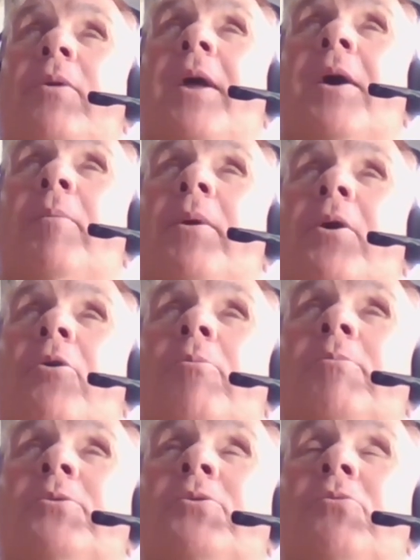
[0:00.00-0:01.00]
can't be
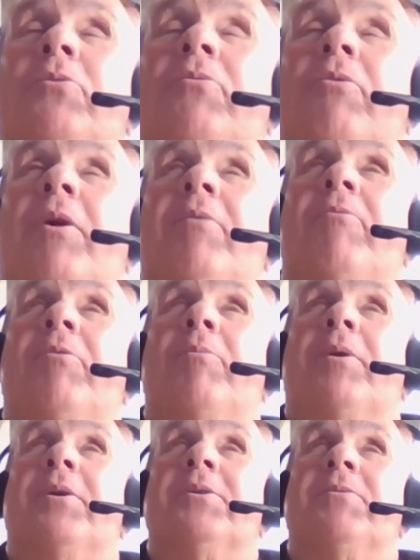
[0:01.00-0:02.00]
homeschooled forever,
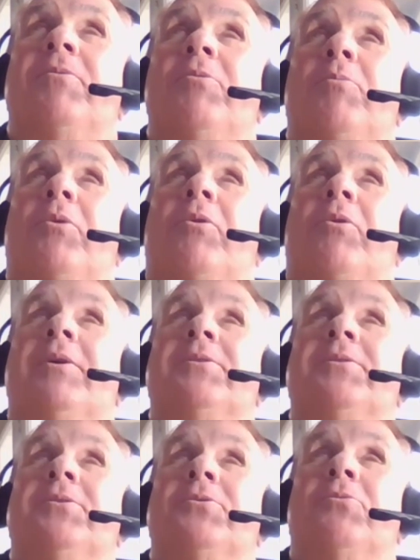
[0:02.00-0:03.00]
because if you
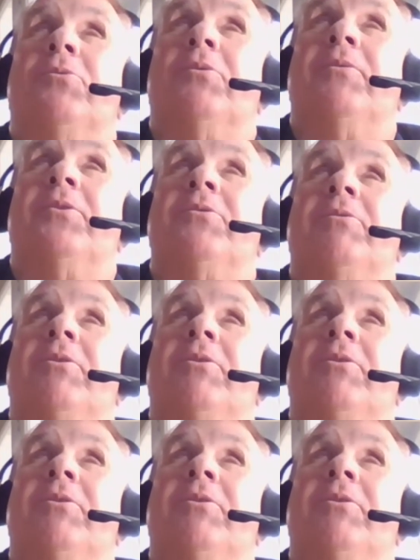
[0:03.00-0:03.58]
progress in school, eventually